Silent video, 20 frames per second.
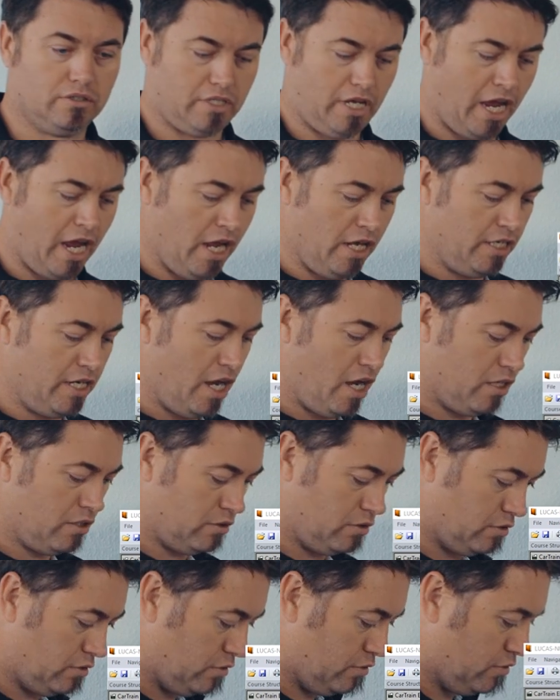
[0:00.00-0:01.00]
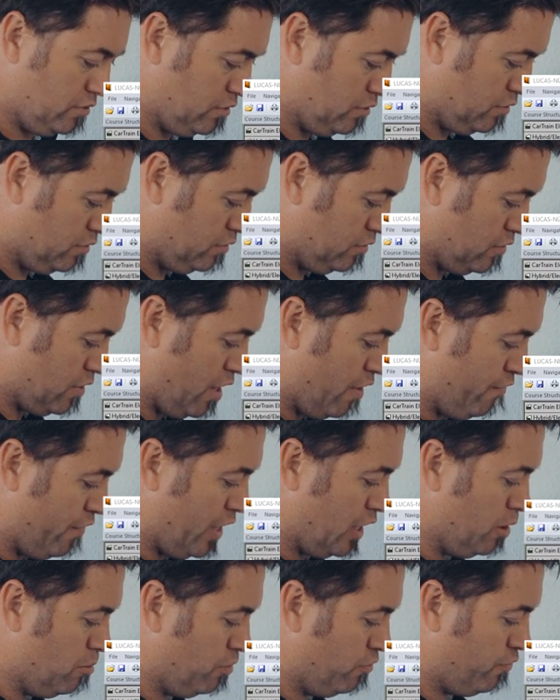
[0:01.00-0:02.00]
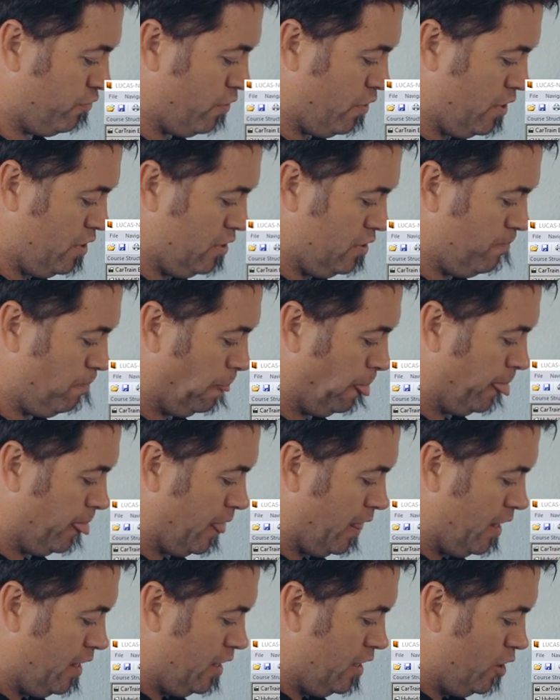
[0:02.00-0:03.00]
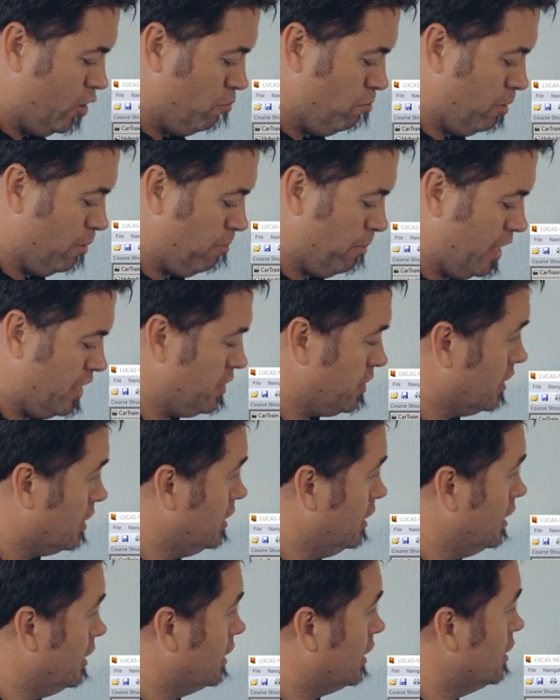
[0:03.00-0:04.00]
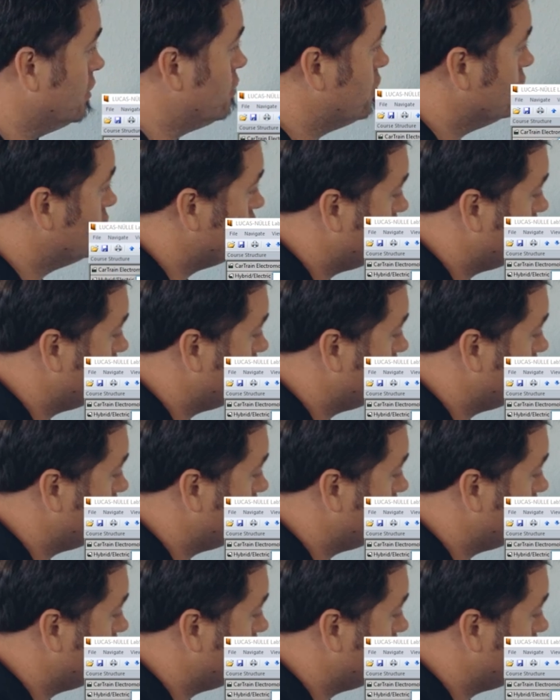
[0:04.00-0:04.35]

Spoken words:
handout available for you, but basically it gets the